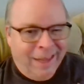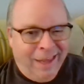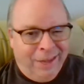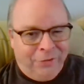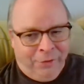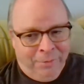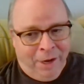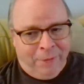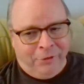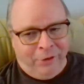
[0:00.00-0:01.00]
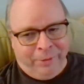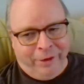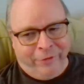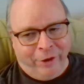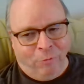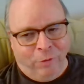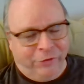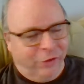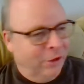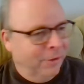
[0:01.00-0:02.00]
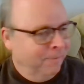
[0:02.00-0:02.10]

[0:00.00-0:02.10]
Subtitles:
You can sometimes hear me if I whistle.